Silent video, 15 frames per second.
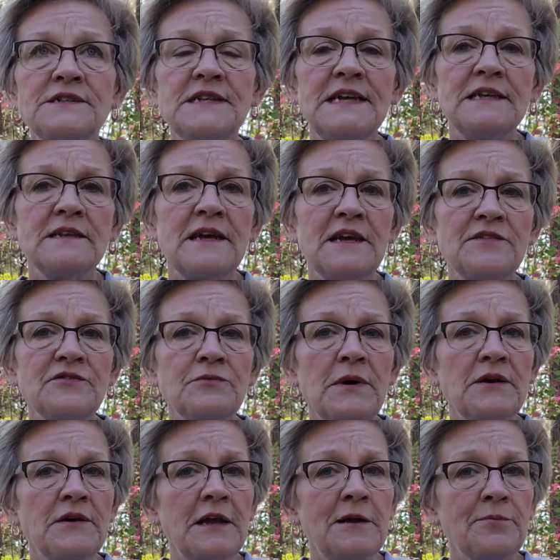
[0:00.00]
date lands
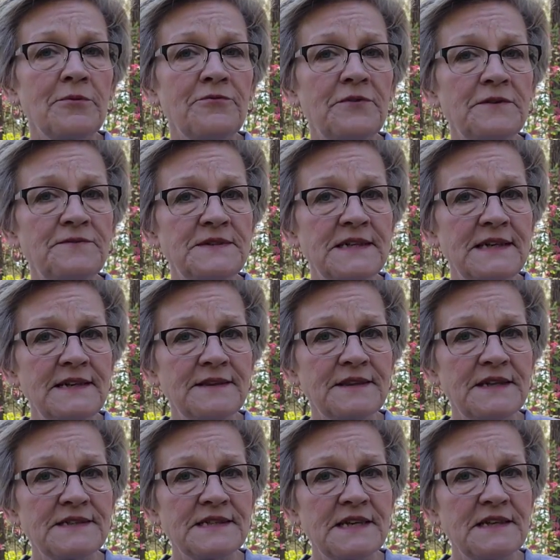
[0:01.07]
around April 15th. They
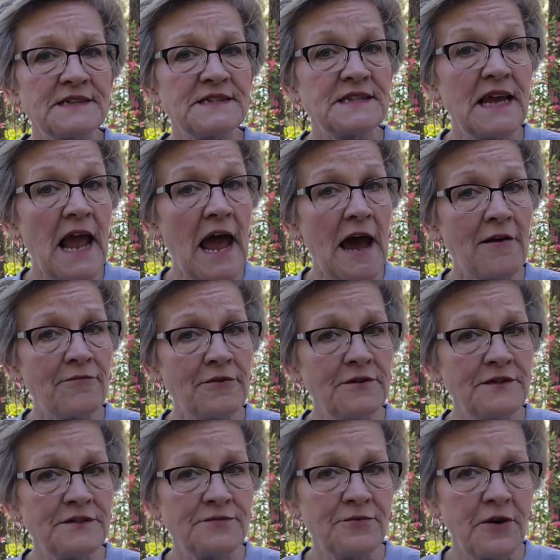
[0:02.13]
say that's the
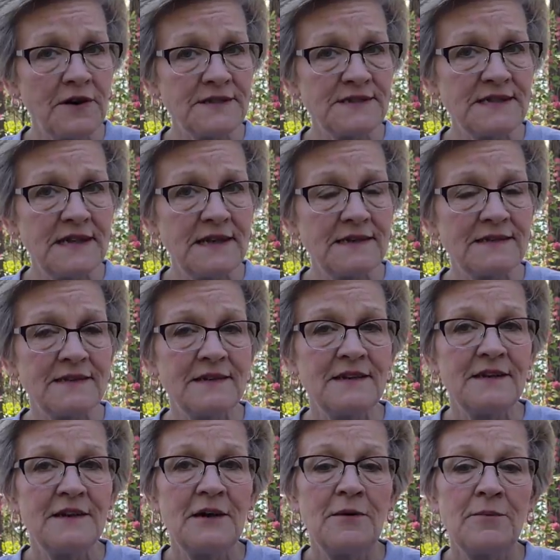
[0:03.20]
average frost date,
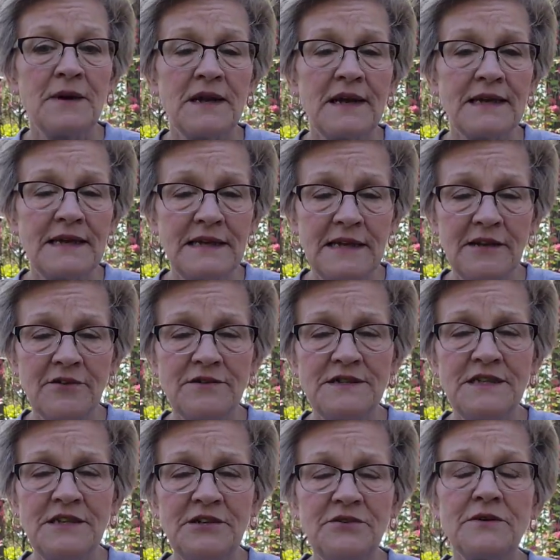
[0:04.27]
but I can
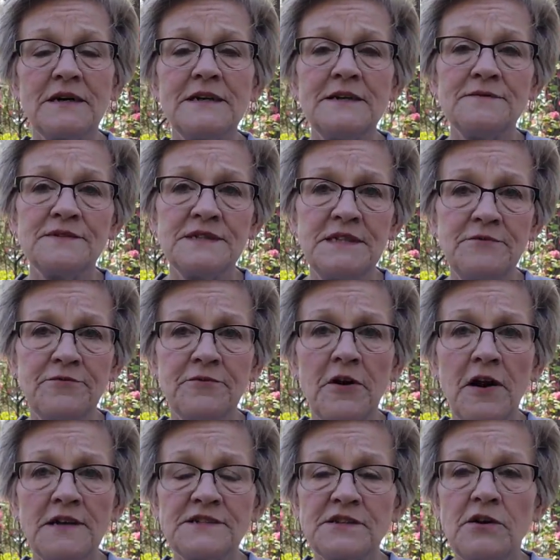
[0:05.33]
guarantee you I have seen
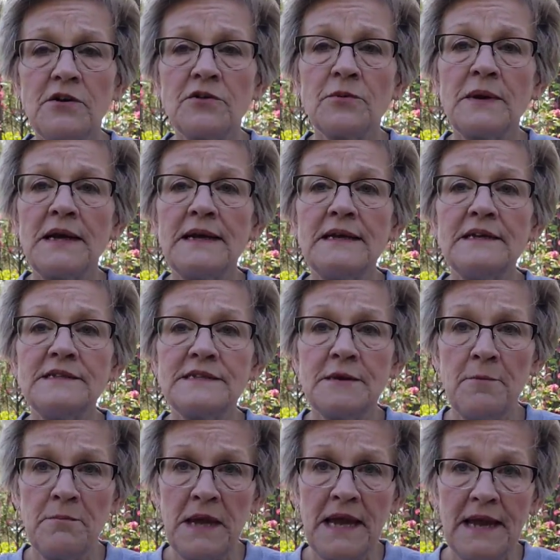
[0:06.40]
frost all the way into
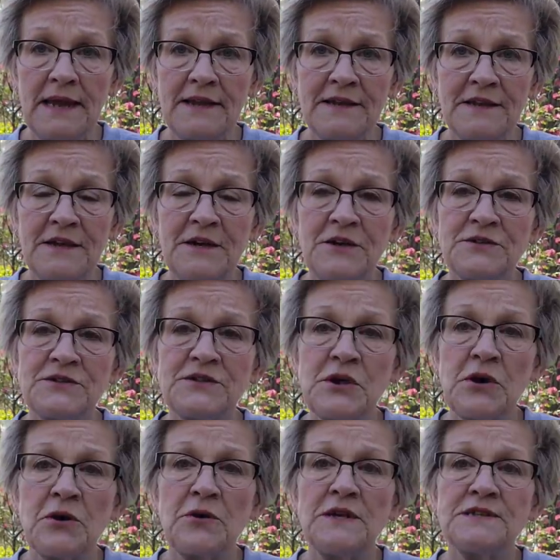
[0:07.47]
May.
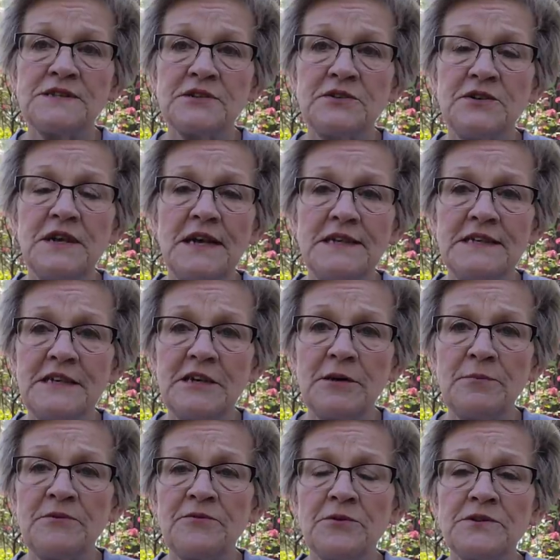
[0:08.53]
So it's a good idea
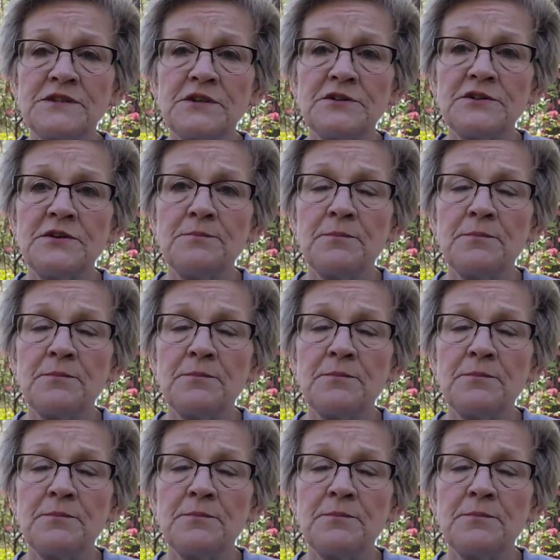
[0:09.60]
before you start